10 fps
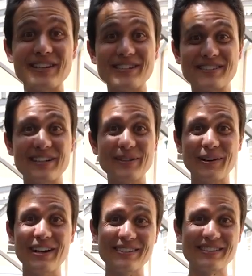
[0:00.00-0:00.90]
stalls all
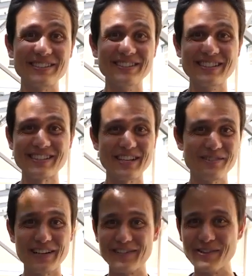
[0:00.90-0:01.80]
around, so you just get
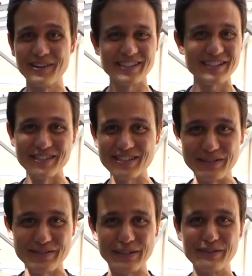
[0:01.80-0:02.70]
whatever you want. It's all
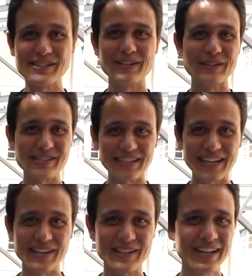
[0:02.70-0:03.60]
self-service. You go sit
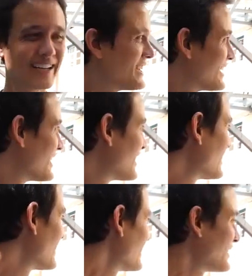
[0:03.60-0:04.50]
down.
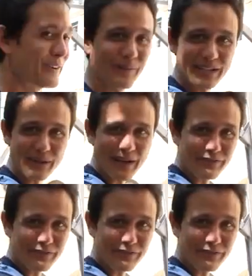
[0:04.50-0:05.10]
We need a